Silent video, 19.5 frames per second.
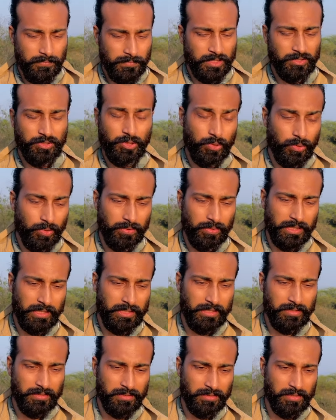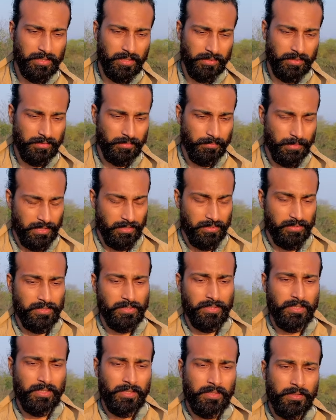So-called aliens, they are other beings,
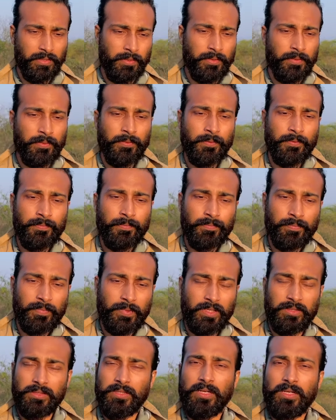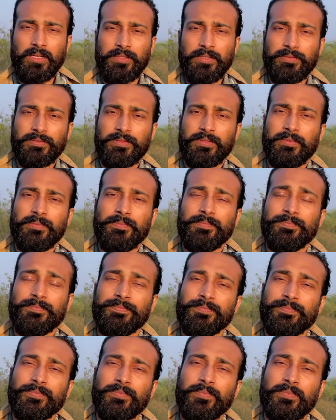other lies.
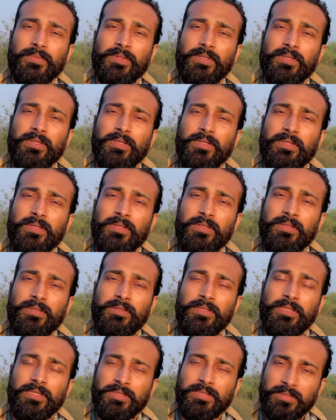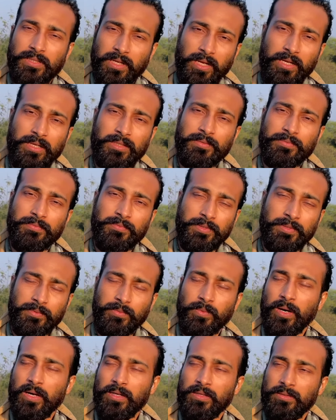They start with
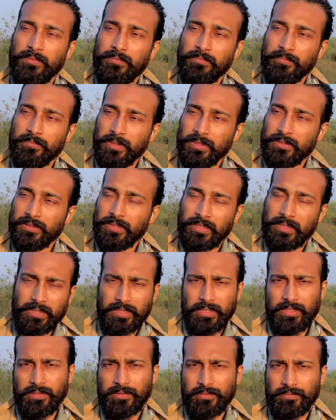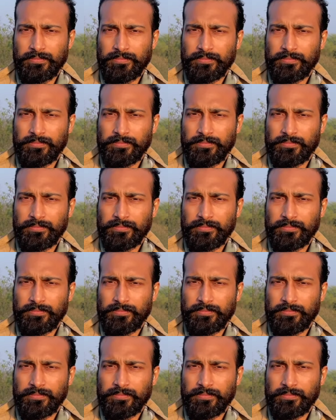one basic thing,